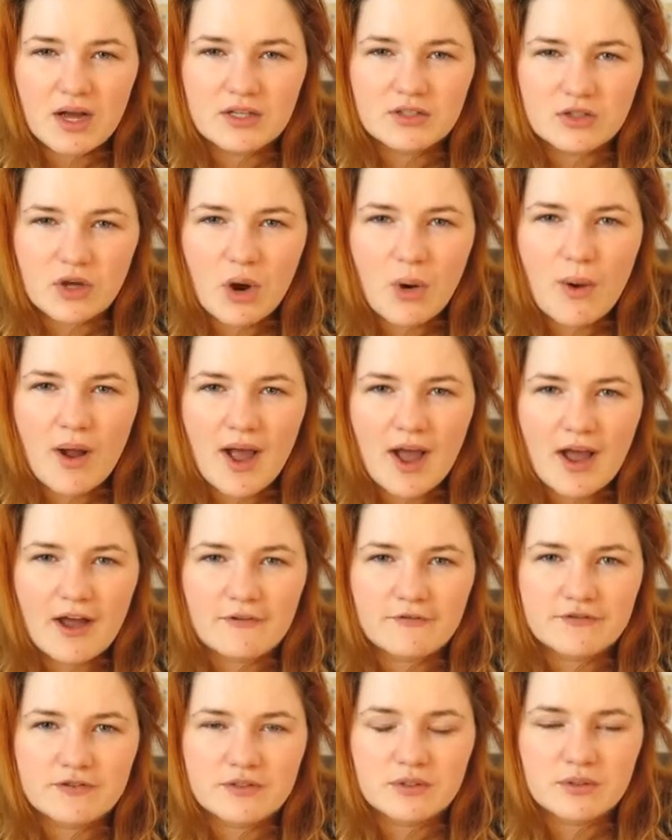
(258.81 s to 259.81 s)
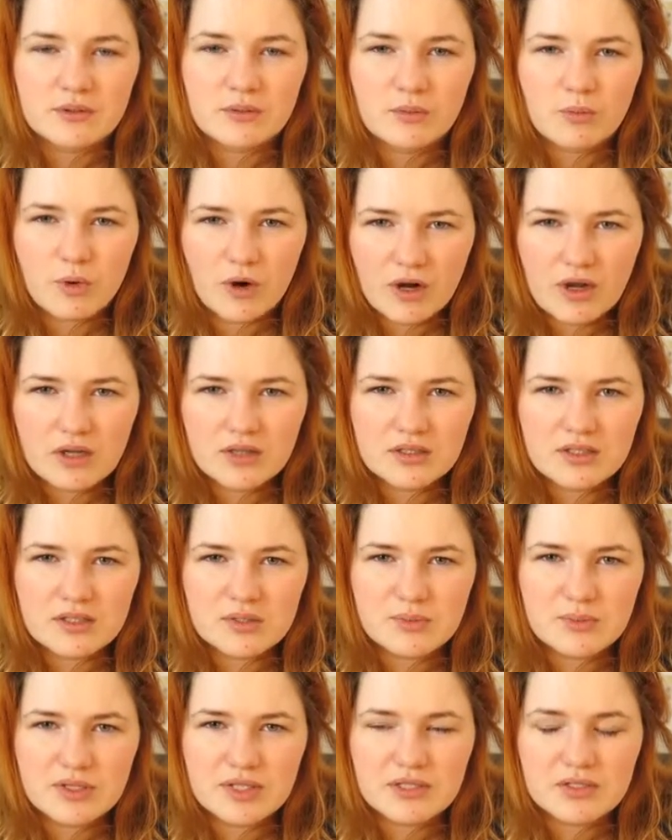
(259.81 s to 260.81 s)
I know I have to work on
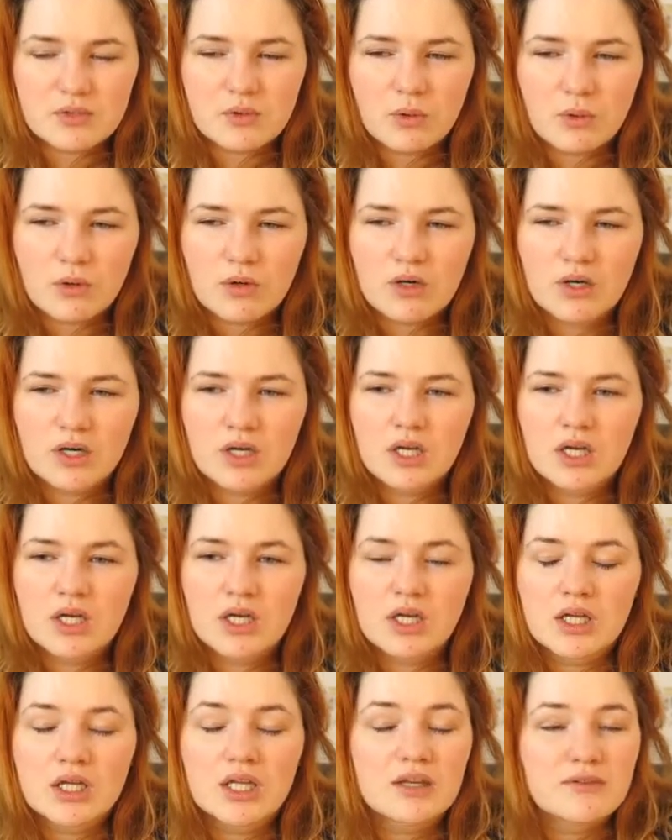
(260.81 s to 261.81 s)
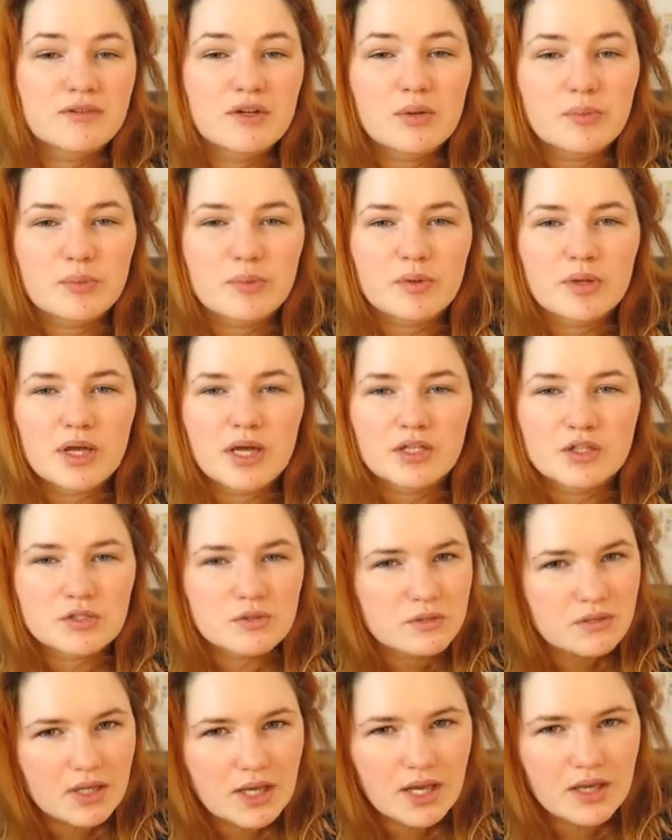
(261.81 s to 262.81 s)
this piece or give it up and
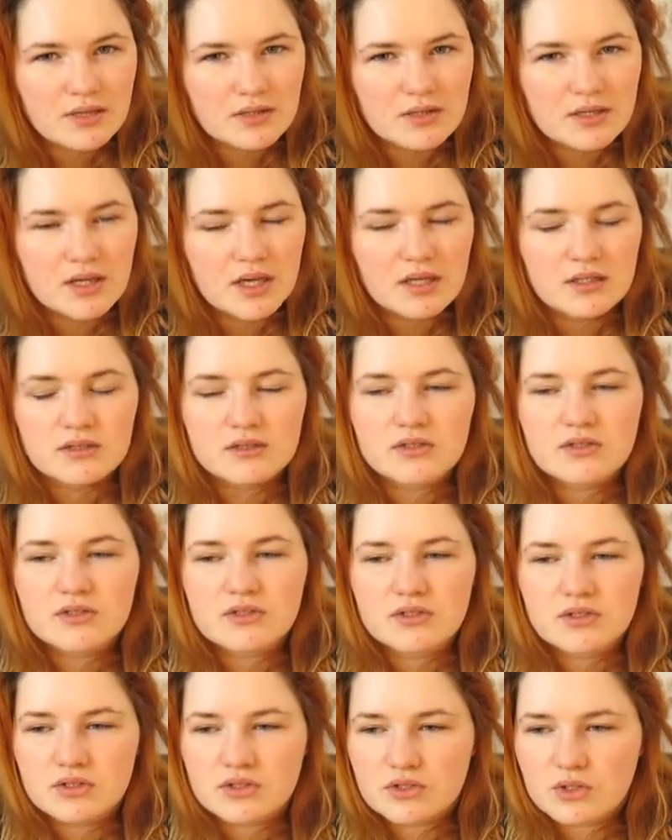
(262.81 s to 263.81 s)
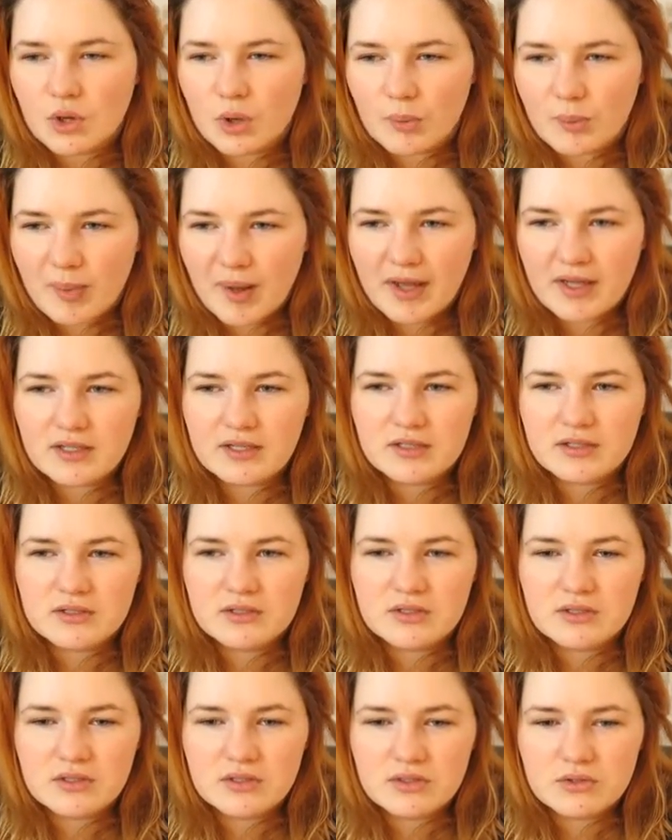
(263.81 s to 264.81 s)
do it again and just go back
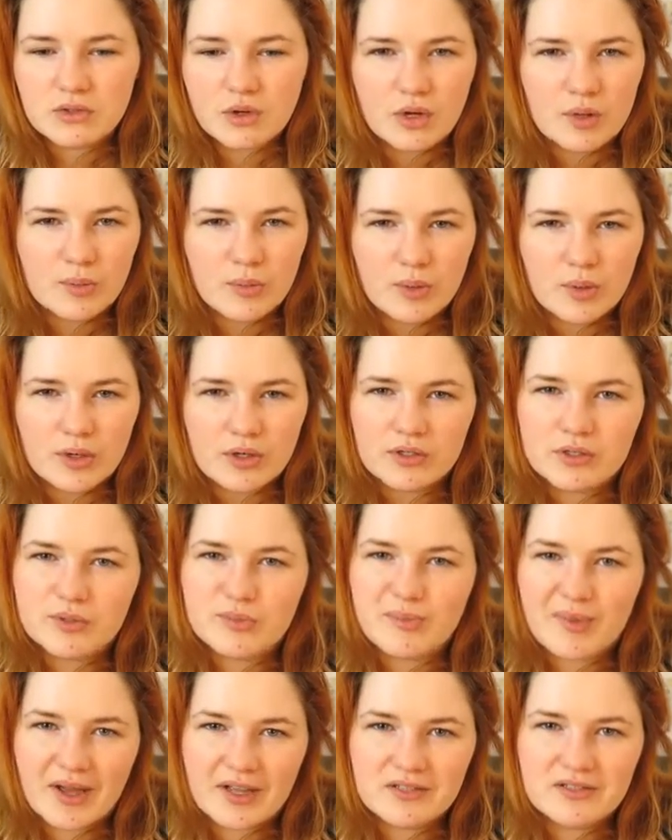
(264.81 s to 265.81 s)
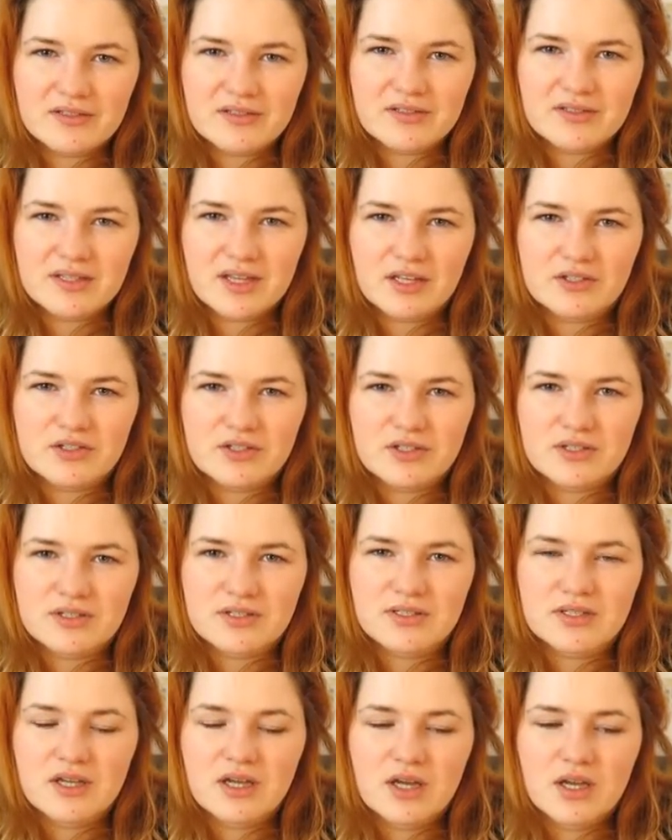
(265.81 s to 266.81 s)
to the drawing board, back to the
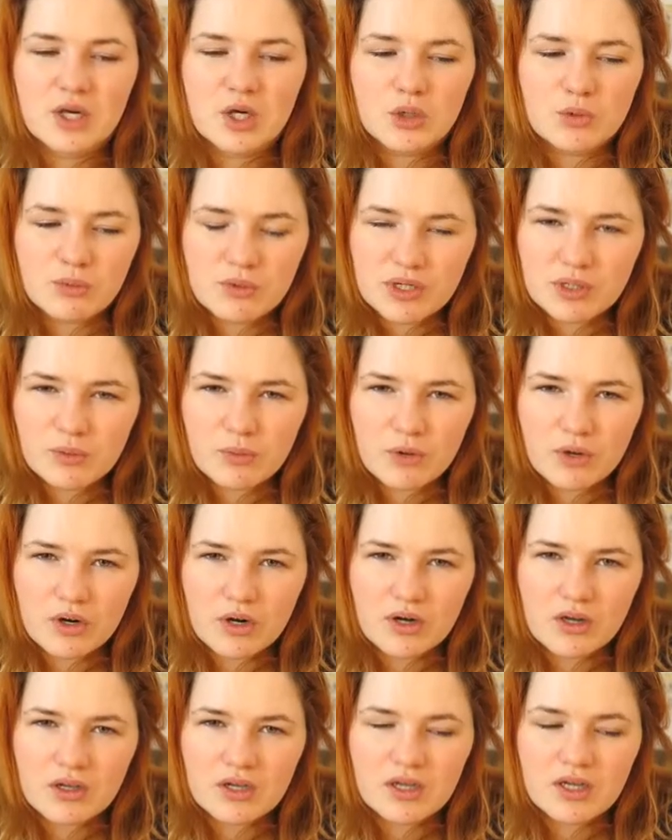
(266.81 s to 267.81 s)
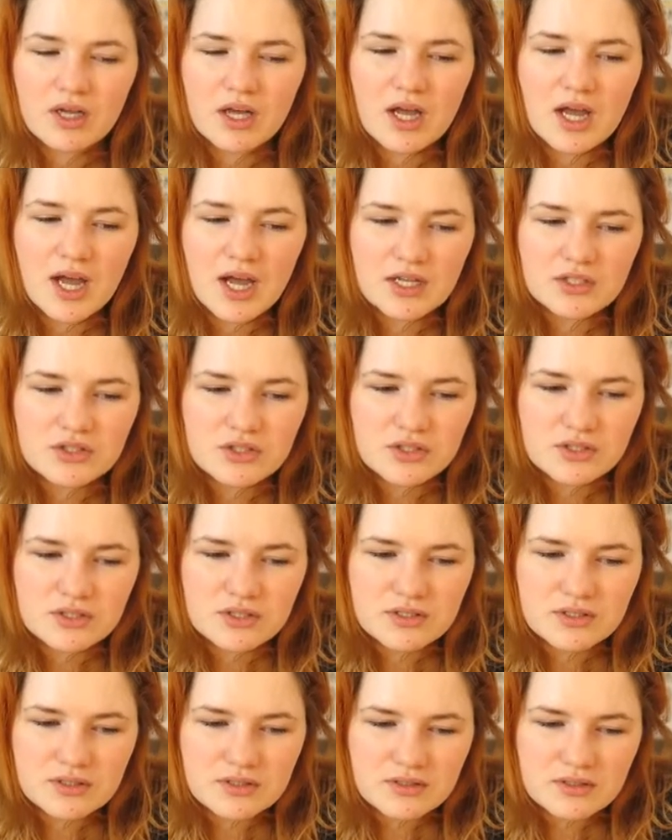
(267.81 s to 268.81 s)
sketches, rework, and just